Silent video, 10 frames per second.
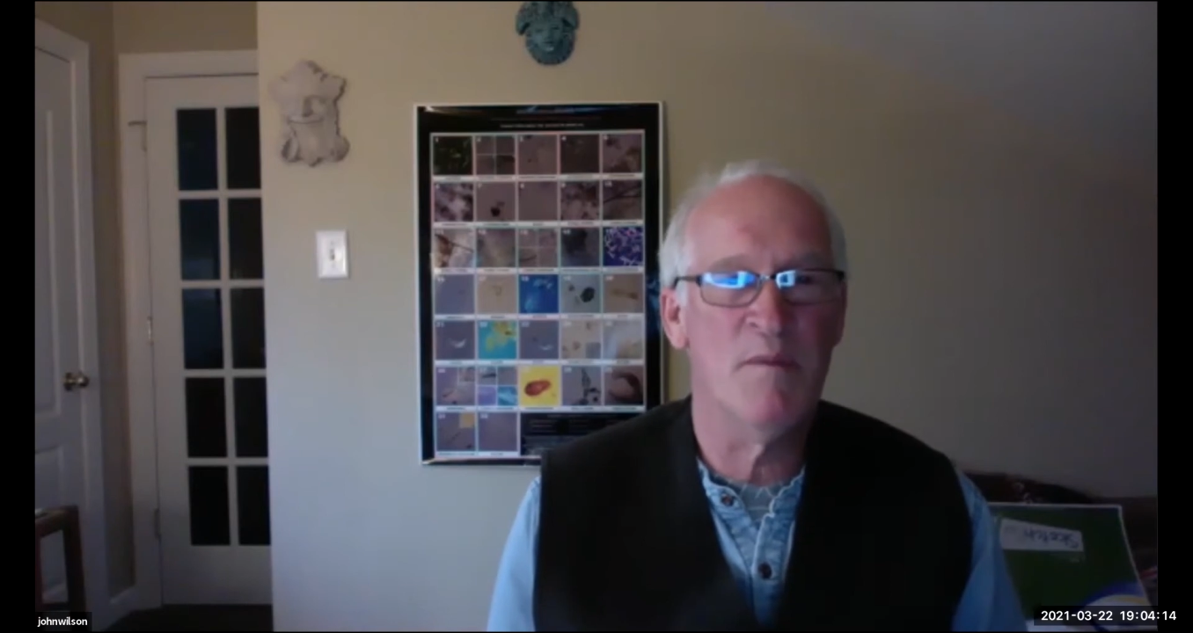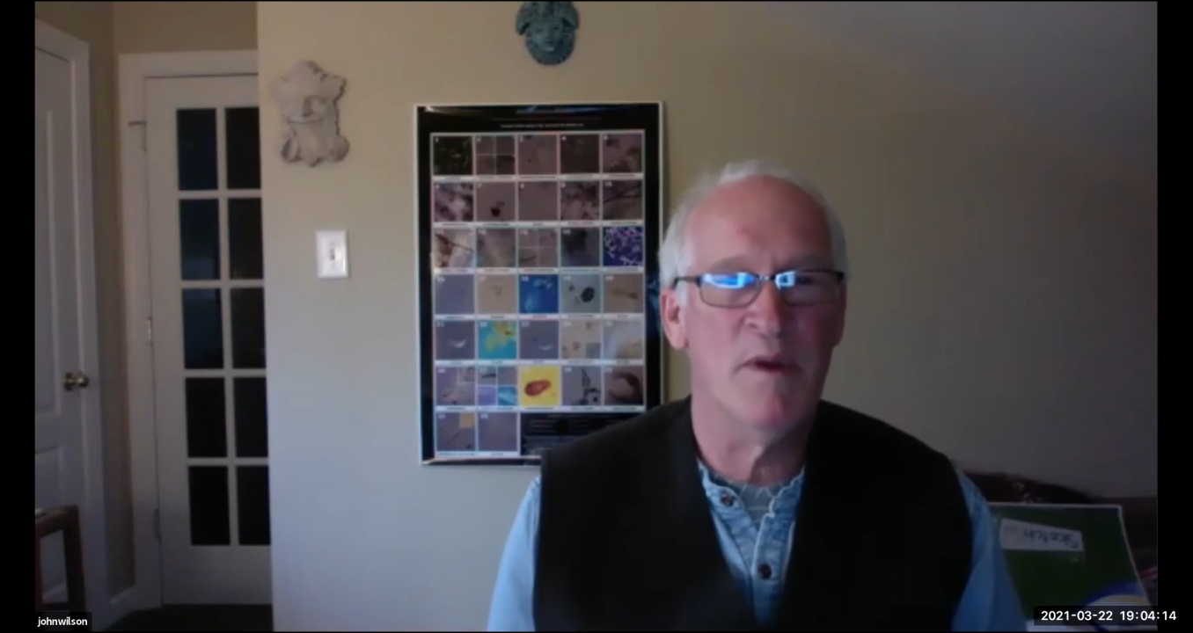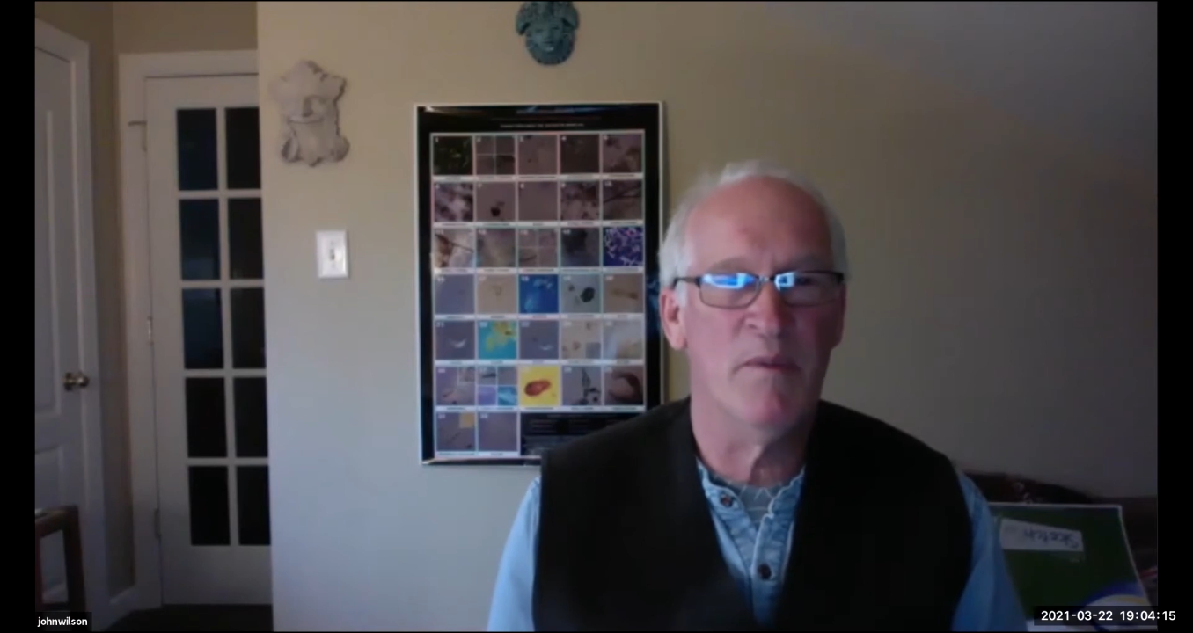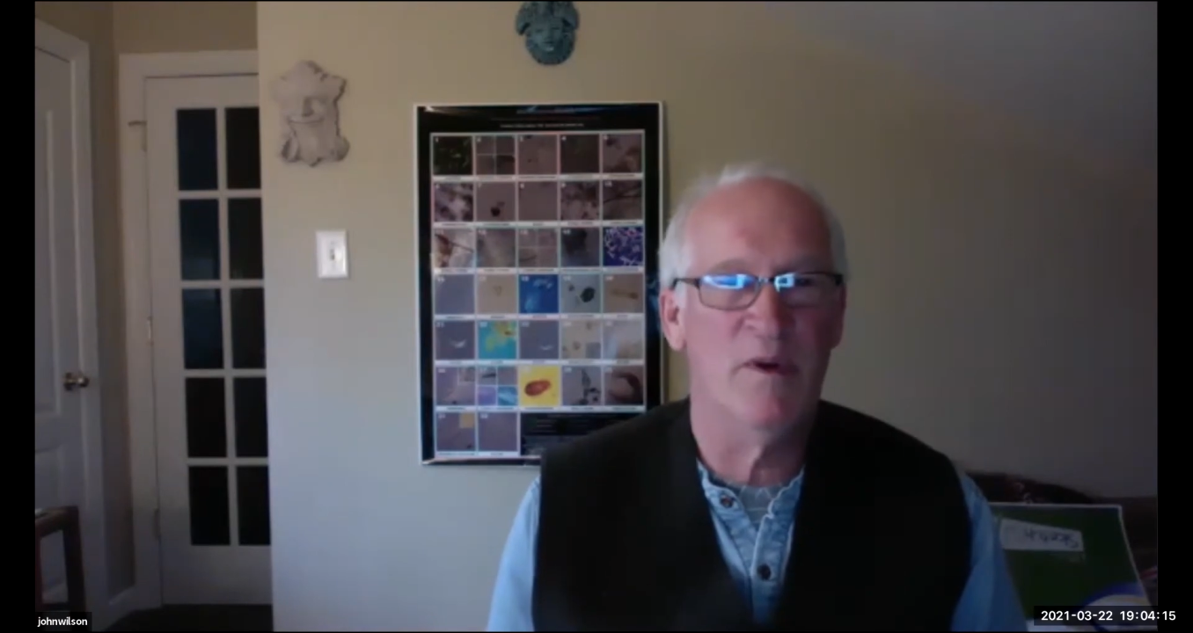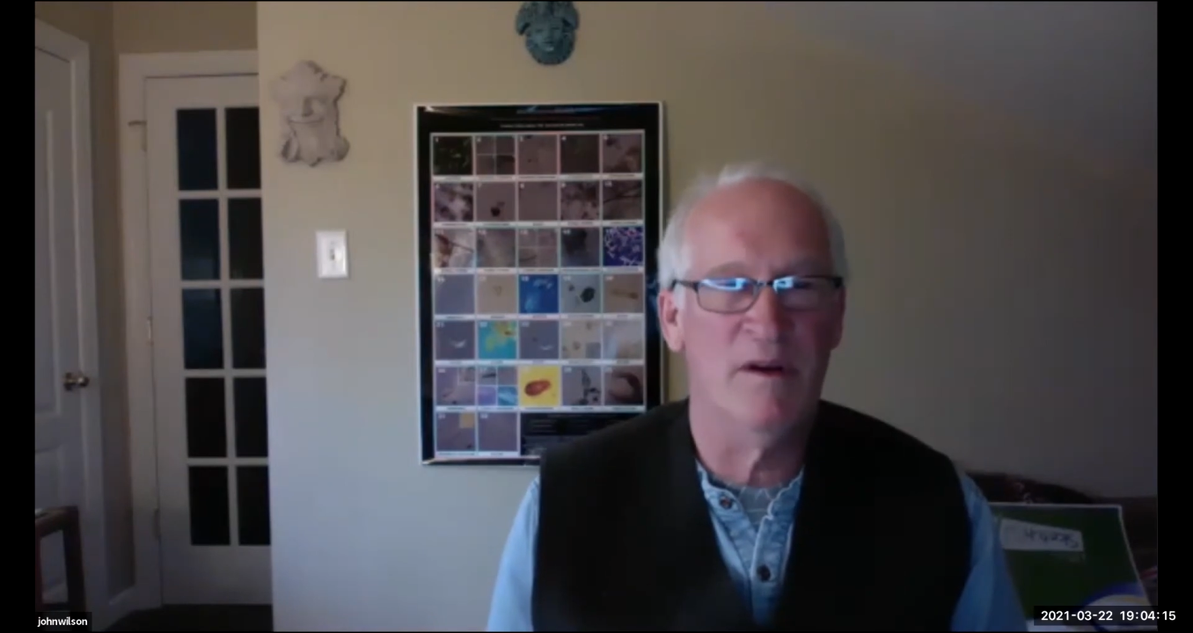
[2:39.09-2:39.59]

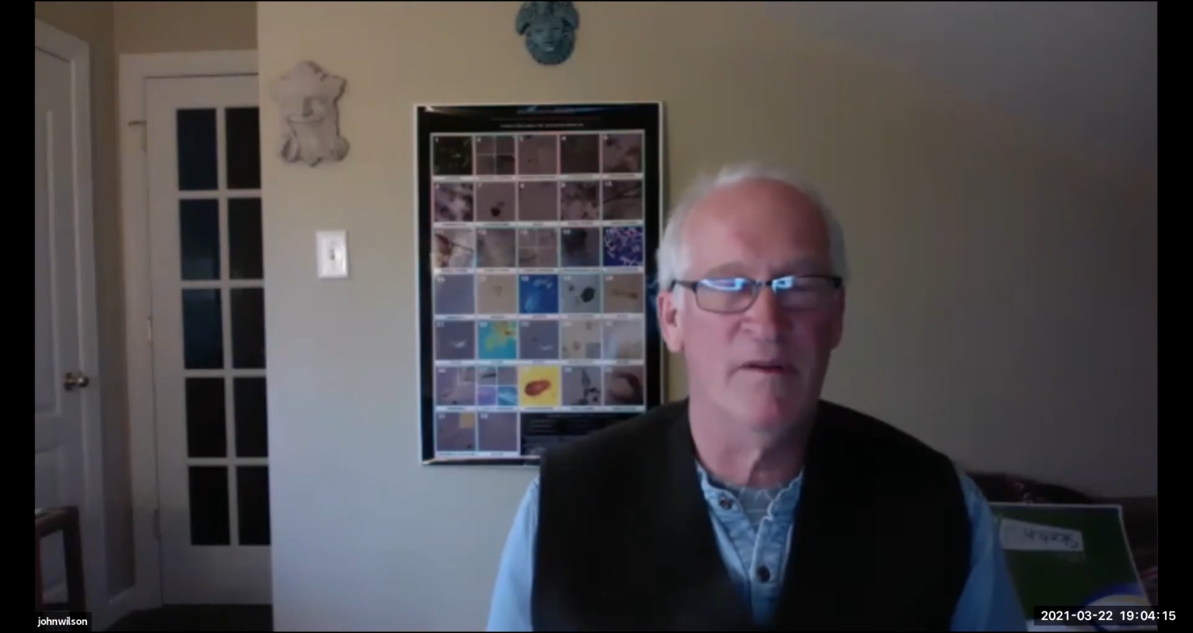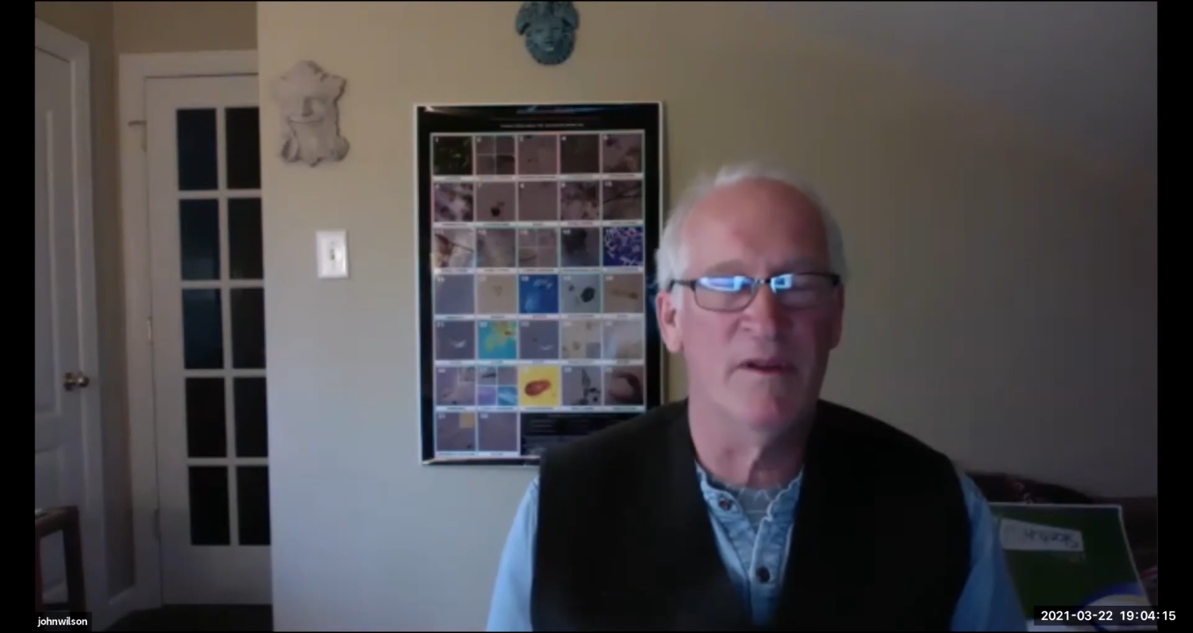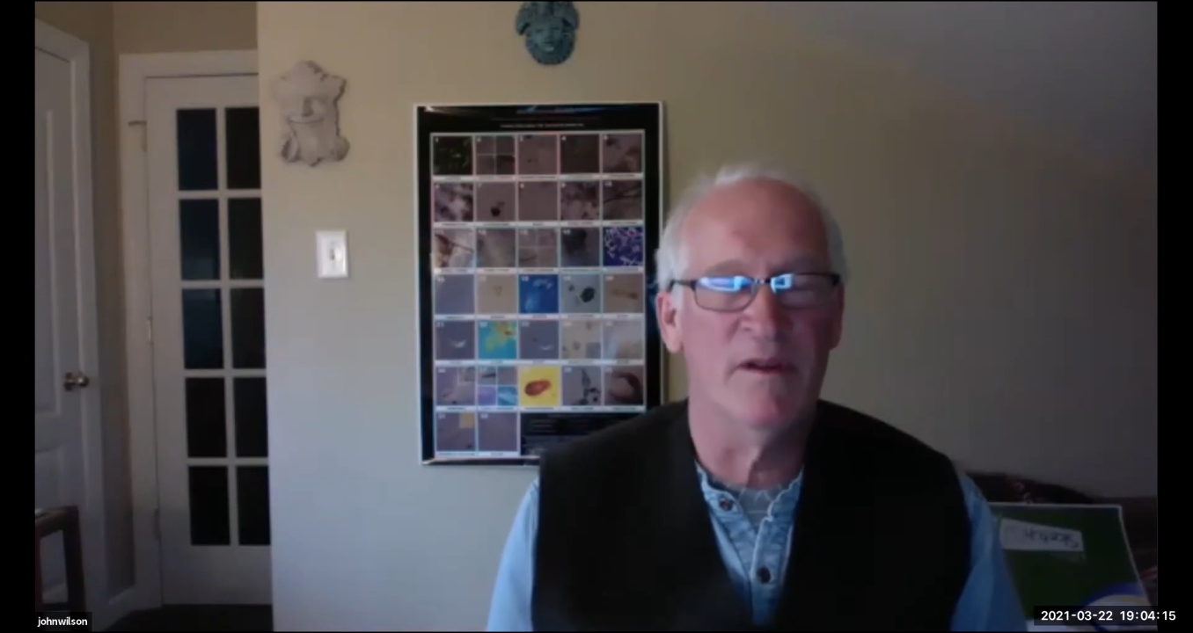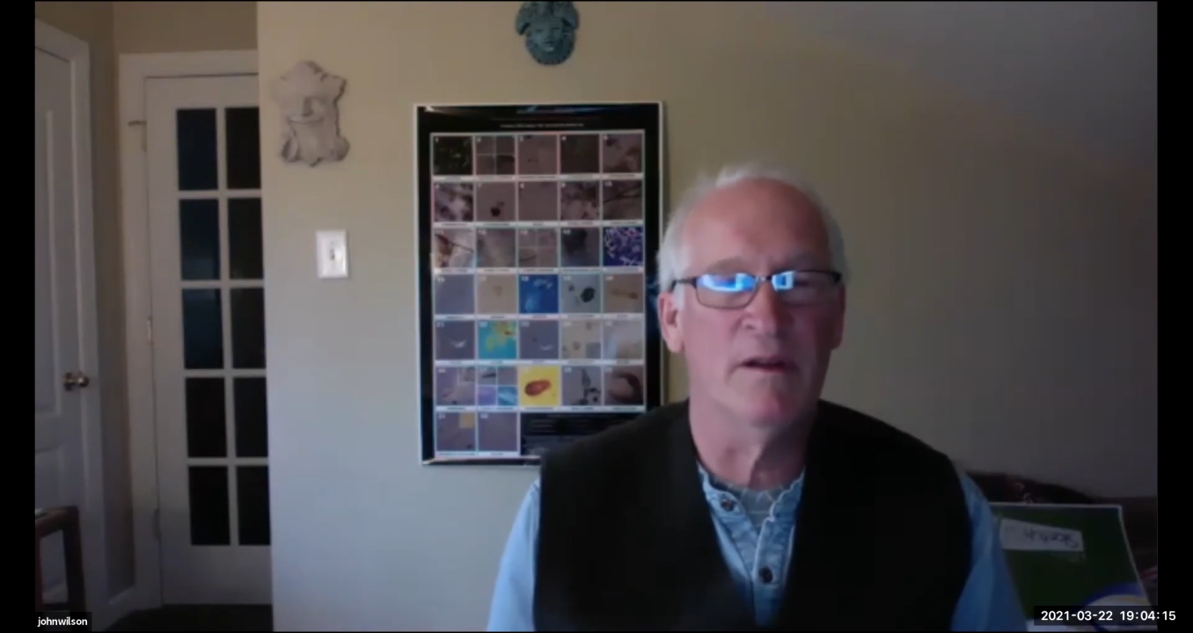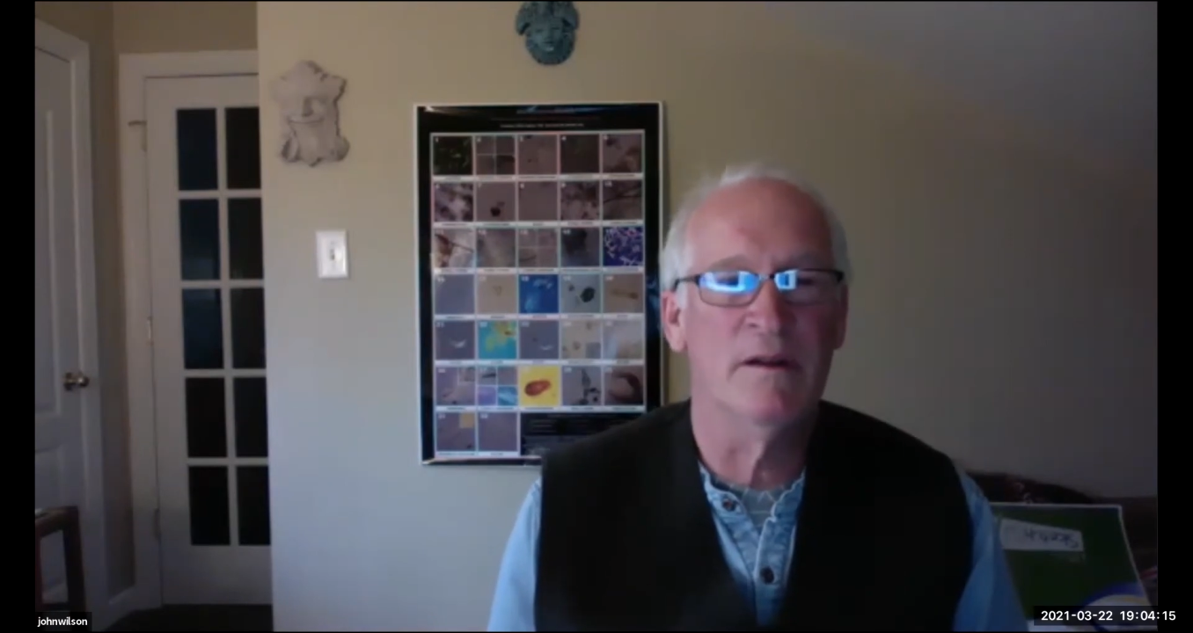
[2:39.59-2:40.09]
member of
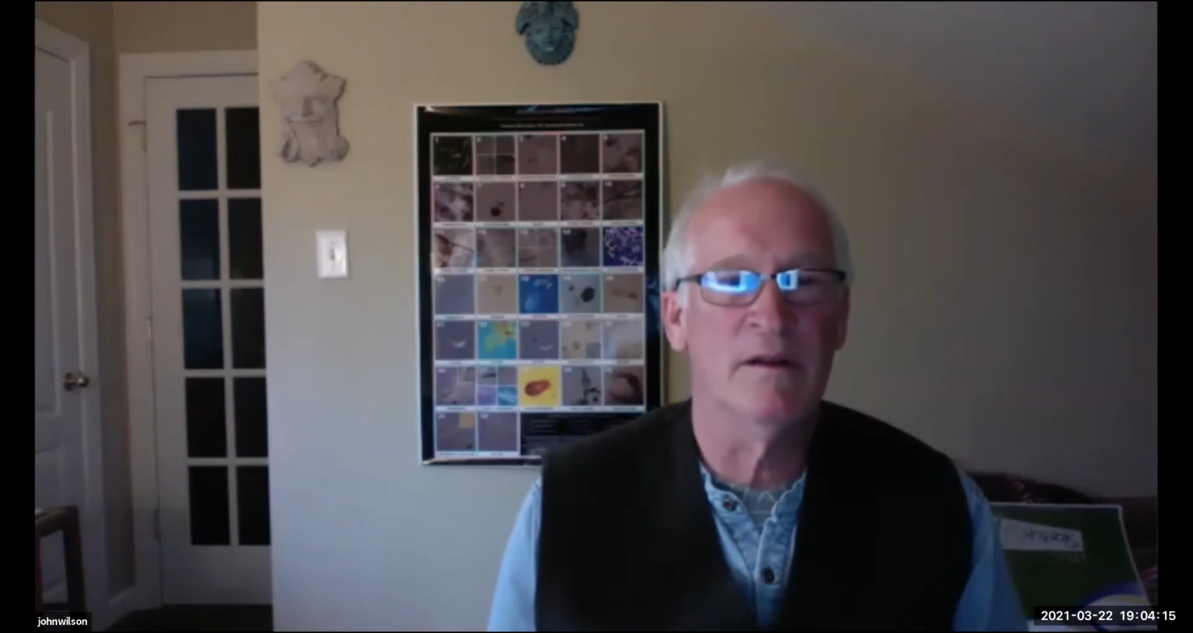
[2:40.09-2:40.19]
the